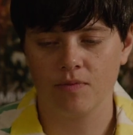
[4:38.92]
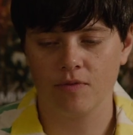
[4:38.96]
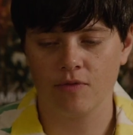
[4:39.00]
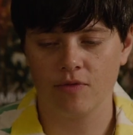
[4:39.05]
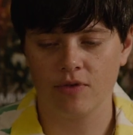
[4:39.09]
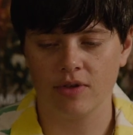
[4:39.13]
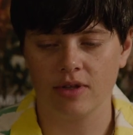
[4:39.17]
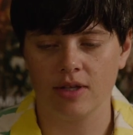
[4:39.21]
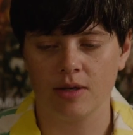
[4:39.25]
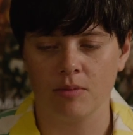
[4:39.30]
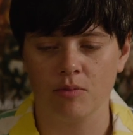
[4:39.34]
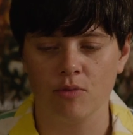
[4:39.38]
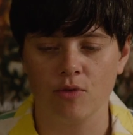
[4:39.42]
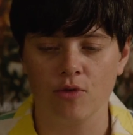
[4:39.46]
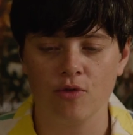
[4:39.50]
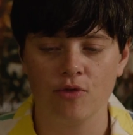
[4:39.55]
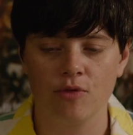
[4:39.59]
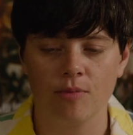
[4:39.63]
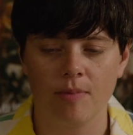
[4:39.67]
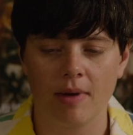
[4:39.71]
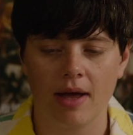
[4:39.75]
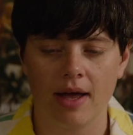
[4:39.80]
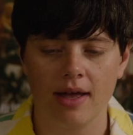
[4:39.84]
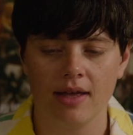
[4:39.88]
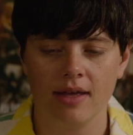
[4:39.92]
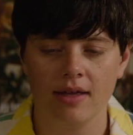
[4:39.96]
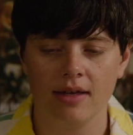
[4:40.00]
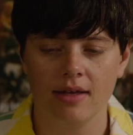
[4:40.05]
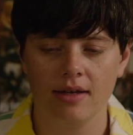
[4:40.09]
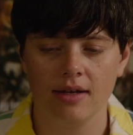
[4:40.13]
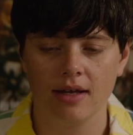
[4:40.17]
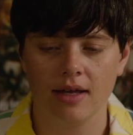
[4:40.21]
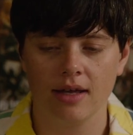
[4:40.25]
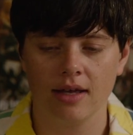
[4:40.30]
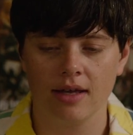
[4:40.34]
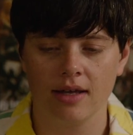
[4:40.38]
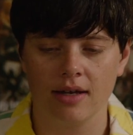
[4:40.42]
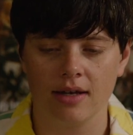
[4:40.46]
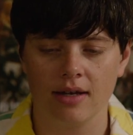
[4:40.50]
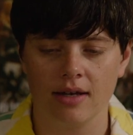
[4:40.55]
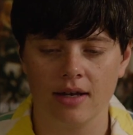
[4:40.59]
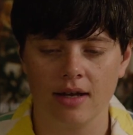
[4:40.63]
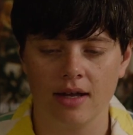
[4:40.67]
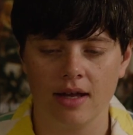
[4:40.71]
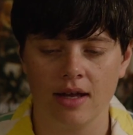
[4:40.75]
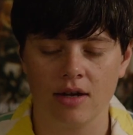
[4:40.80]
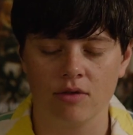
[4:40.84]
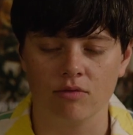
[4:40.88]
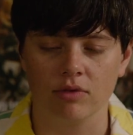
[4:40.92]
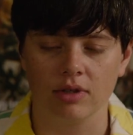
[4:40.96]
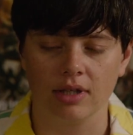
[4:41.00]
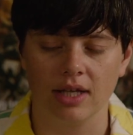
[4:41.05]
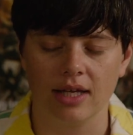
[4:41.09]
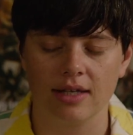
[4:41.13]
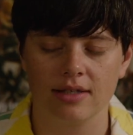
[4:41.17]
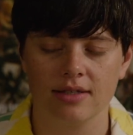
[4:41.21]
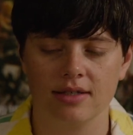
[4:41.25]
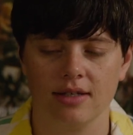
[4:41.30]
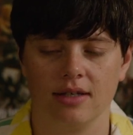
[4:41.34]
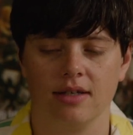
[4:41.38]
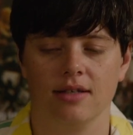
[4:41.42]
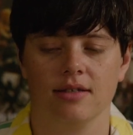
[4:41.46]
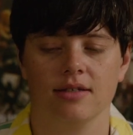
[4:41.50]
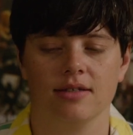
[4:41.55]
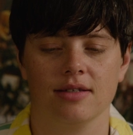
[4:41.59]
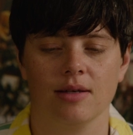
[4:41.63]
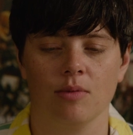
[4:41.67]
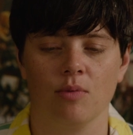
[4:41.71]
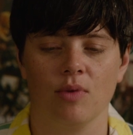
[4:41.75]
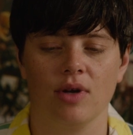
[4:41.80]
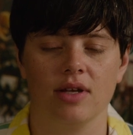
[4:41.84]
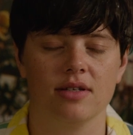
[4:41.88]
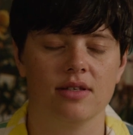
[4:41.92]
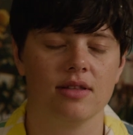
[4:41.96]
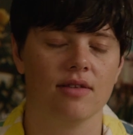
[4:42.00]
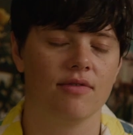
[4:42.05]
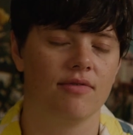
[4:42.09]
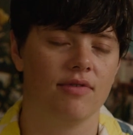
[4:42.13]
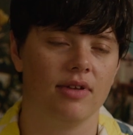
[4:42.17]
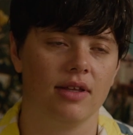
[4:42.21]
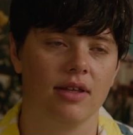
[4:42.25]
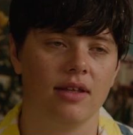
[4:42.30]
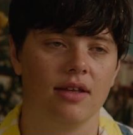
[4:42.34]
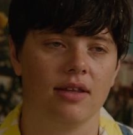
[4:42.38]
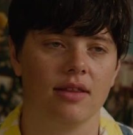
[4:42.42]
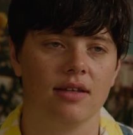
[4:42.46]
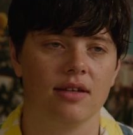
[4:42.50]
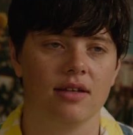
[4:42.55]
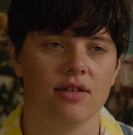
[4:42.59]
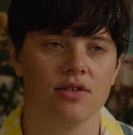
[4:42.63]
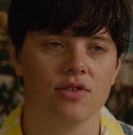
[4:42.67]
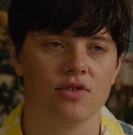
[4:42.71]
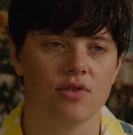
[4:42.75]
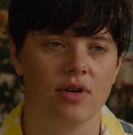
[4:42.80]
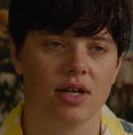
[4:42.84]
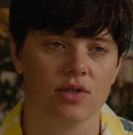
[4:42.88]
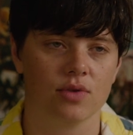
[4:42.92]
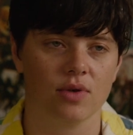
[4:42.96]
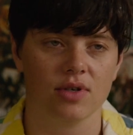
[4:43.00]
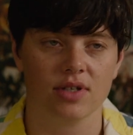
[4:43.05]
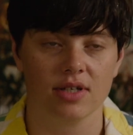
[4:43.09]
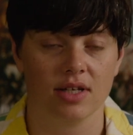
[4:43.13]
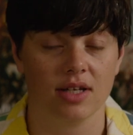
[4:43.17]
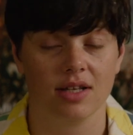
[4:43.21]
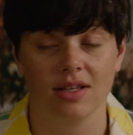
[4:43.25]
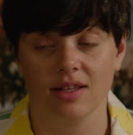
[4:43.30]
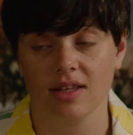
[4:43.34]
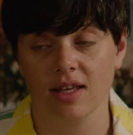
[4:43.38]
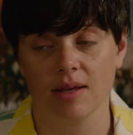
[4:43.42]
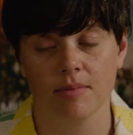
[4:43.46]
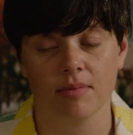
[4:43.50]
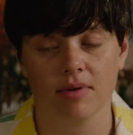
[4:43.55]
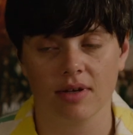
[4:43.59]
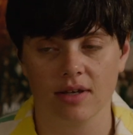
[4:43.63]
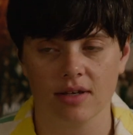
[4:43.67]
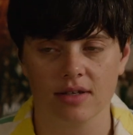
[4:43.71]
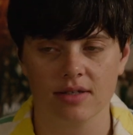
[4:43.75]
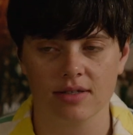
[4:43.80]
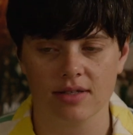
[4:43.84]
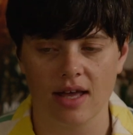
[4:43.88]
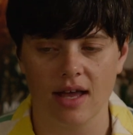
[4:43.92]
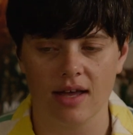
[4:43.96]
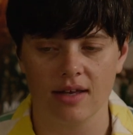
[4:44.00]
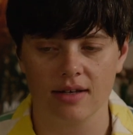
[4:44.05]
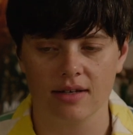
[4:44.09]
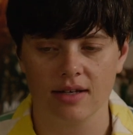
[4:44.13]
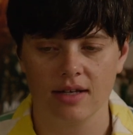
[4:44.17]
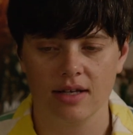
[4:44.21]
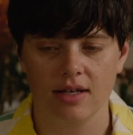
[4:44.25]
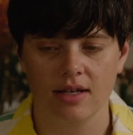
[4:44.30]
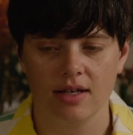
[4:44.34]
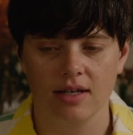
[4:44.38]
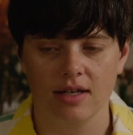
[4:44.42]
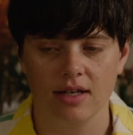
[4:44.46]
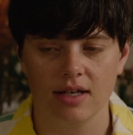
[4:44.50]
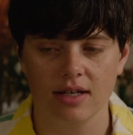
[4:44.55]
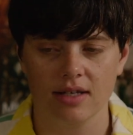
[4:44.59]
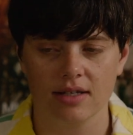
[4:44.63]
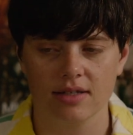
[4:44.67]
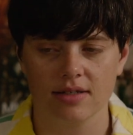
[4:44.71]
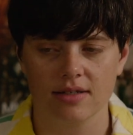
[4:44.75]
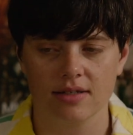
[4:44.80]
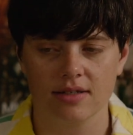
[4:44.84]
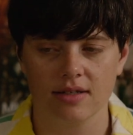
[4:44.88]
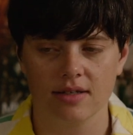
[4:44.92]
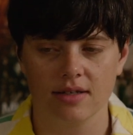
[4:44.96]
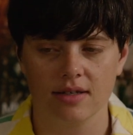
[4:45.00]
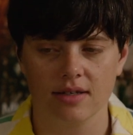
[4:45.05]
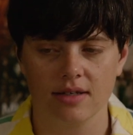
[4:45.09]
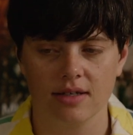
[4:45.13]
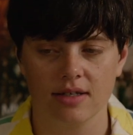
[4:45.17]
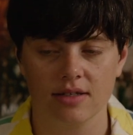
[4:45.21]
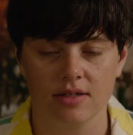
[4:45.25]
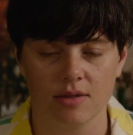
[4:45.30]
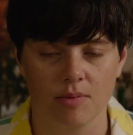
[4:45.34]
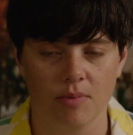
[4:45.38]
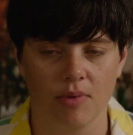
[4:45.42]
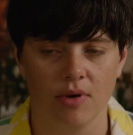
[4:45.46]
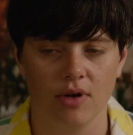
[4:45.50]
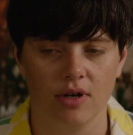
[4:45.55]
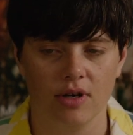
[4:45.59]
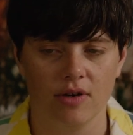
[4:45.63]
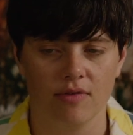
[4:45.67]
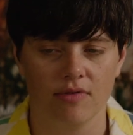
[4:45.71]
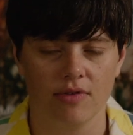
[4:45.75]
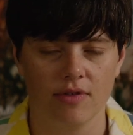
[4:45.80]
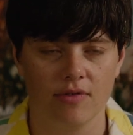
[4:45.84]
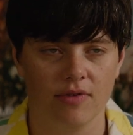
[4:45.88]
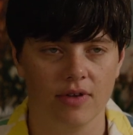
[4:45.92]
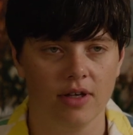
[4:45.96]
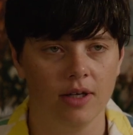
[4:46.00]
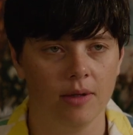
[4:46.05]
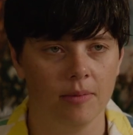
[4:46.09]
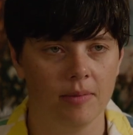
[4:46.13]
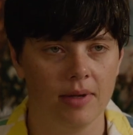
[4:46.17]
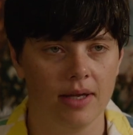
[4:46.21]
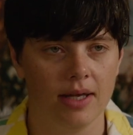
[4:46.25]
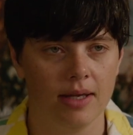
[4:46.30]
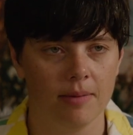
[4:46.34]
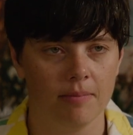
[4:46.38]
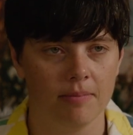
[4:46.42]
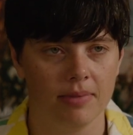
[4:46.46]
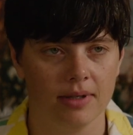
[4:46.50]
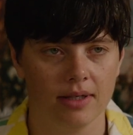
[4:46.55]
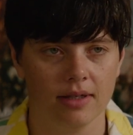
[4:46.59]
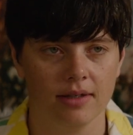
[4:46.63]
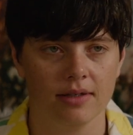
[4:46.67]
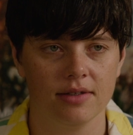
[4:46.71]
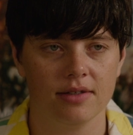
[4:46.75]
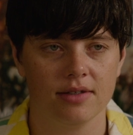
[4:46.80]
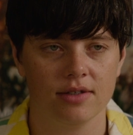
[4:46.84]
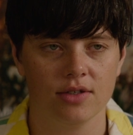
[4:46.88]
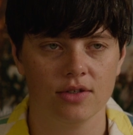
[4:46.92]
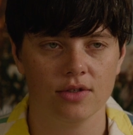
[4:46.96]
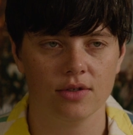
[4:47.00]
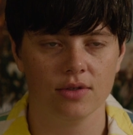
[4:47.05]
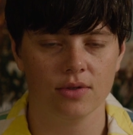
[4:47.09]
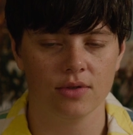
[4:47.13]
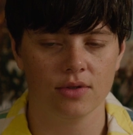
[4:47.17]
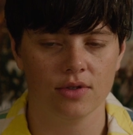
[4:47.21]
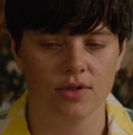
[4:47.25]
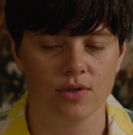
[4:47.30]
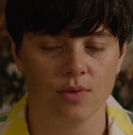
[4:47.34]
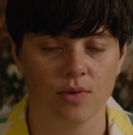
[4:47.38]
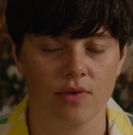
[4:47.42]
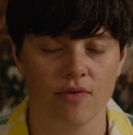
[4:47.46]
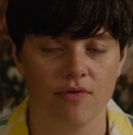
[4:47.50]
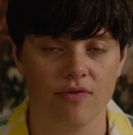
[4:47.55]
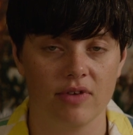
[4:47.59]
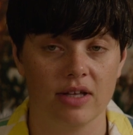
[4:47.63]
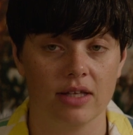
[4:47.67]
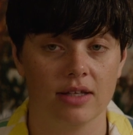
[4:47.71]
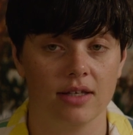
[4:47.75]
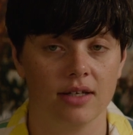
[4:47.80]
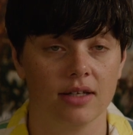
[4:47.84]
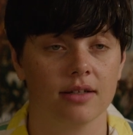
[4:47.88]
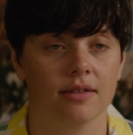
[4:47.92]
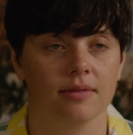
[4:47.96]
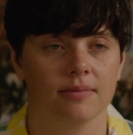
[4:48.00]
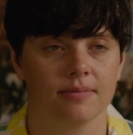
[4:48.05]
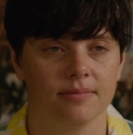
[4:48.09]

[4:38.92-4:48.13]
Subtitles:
feeling moved by it and relating in some way to the feeling that it's trying to articulate, because that is the point of the film. It builds to a feeling.